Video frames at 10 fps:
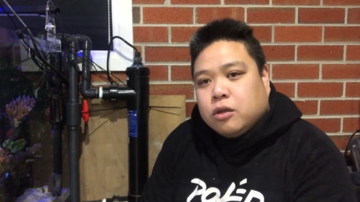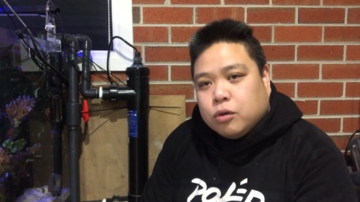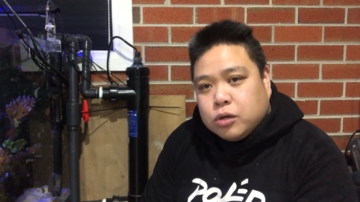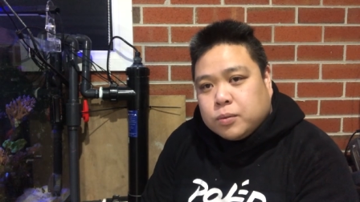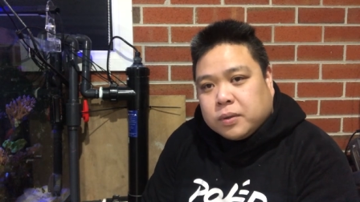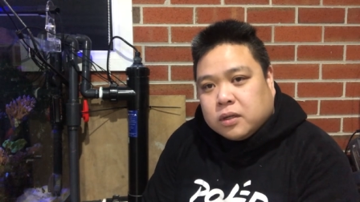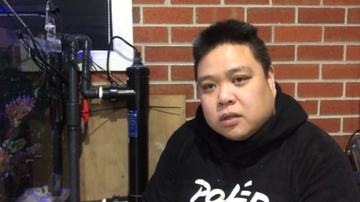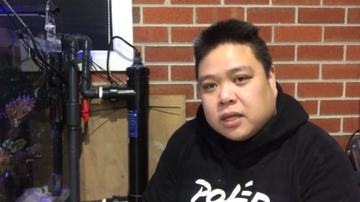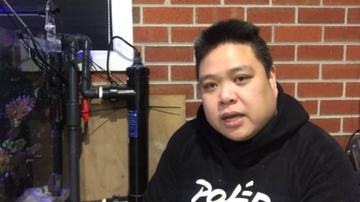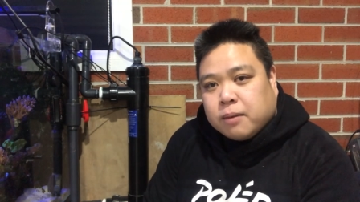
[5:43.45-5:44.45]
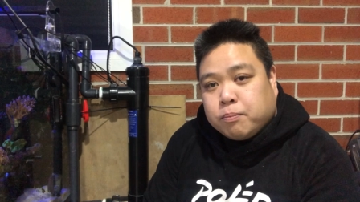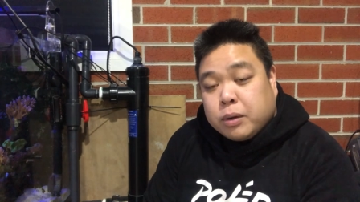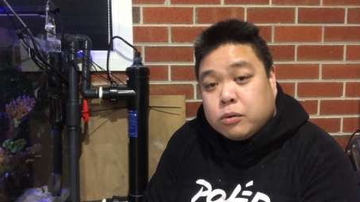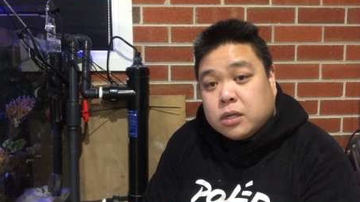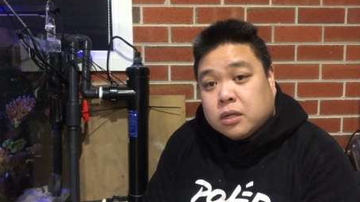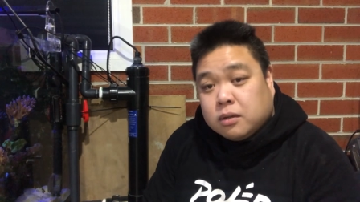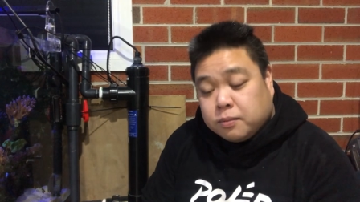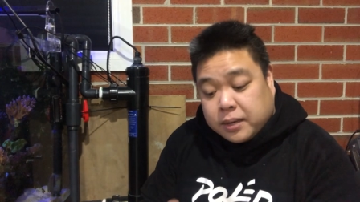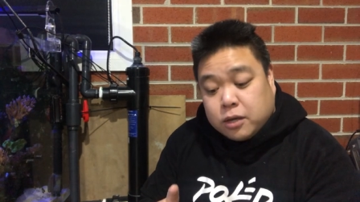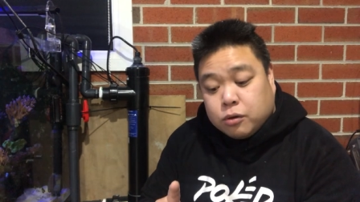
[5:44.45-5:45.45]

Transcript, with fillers: use because they are built to be